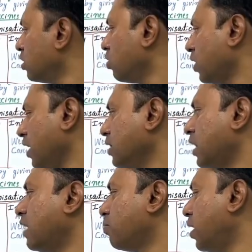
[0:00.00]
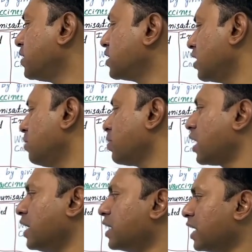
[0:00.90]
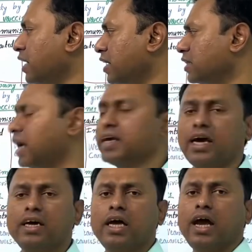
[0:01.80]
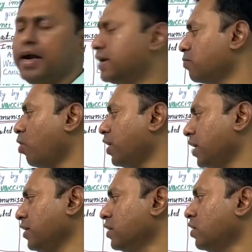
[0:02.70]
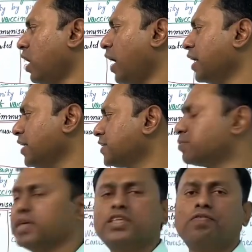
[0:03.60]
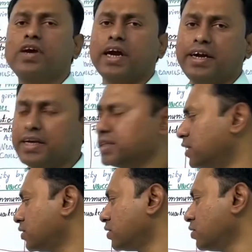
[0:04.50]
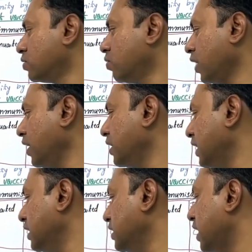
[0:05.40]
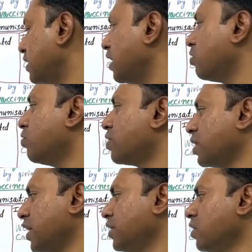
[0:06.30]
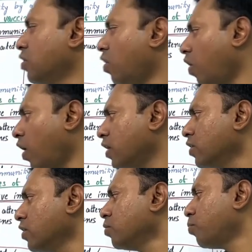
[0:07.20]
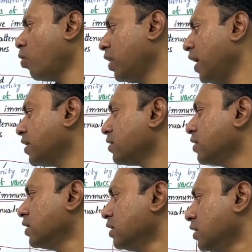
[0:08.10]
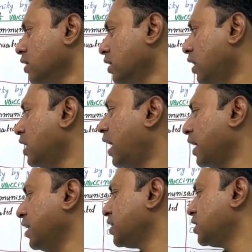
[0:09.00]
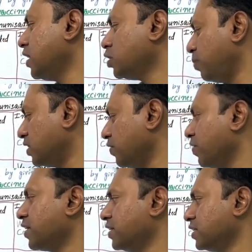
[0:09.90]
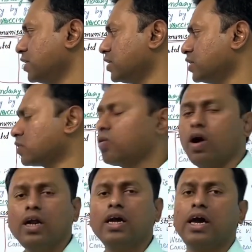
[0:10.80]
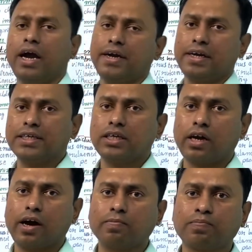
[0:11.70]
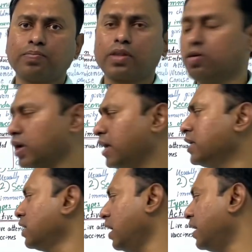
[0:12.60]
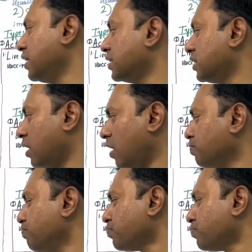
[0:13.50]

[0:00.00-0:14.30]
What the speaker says: Okay, that blood serum containing that antibody against specific antigens. Okay, injected to treat or protect against the specific disease is called antisera. Okay, antisera.